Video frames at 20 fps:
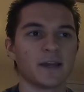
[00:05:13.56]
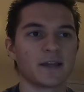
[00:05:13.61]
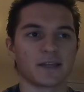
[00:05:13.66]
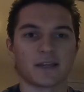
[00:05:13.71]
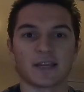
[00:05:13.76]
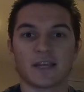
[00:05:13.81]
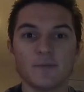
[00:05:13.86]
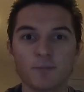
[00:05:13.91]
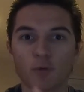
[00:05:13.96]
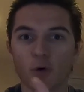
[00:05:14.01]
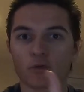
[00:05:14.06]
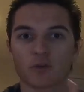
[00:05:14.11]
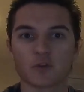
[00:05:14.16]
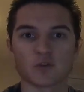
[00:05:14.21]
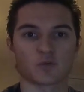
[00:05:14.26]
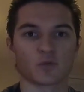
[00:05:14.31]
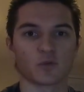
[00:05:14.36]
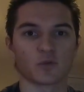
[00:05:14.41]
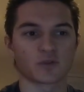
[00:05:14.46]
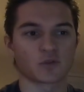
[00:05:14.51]
he broke
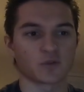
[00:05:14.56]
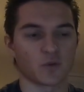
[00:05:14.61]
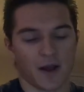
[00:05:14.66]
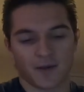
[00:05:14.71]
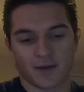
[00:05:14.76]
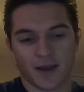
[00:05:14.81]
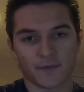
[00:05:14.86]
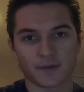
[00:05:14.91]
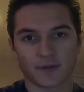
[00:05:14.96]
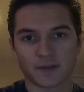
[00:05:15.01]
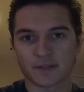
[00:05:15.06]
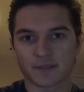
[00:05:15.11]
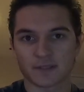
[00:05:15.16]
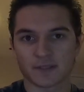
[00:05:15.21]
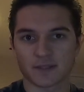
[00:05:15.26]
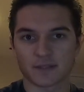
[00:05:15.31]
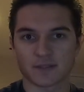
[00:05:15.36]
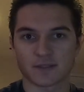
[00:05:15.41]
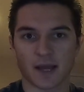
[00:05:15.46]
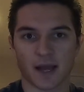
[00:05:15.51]
this rule, so I don't have to listen
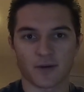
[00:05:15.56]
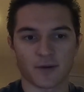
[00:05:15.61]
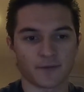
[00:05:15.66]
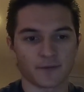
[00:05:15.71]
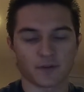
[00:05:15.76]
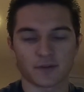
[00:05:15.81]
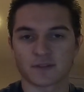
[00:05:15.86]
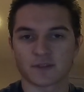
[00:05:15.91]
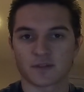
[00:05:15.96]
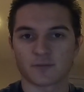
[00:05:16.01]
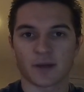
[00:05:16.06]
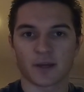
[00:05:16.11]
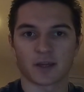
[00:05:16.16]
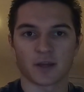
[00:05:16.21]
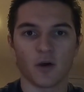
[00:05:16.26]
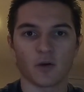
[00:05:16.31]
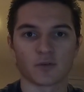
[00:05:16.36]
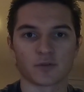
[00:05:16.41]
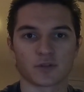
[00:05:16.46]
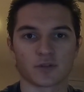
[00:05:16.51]
to this. I don't have to listen to my
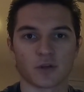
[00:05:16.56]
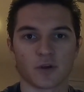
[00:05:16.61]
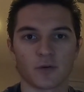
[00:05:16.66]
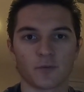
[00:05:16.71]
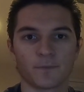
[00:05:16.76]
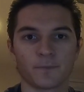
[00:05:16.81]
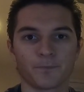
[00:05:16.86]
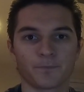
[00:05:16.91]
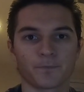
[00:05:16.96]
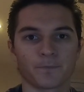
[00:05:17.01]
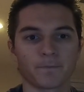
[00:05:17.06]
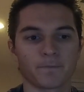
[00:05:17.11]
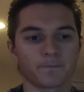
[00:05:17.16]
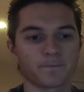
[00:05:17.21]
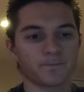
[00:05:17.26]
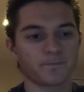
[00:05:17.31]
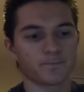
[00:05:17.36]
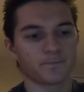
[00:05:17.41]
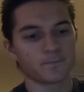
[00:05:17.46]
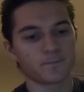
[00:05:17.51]
coach, you know,
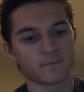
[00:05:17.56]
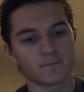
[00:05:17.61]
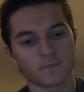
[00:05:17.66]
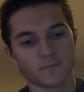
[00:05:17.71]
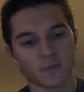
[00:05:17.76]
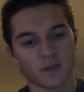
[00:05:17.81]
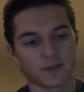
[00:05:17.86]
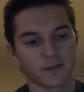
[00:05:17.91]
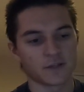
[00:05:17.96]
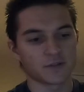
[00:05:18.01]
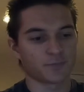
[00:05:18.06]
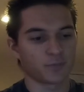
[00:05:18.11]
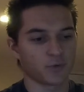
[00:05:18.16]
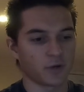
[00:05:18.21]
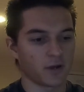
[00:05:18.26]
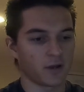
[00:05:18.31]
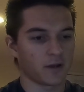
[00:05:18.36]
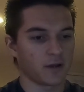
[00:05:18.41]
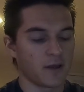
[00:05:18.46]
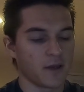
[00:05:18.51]
because
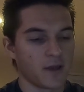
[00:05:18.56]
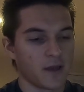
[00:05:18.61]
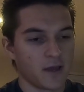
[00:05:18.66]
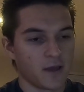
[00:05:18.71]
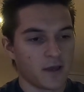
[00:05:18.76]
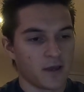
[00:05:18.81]
perhaps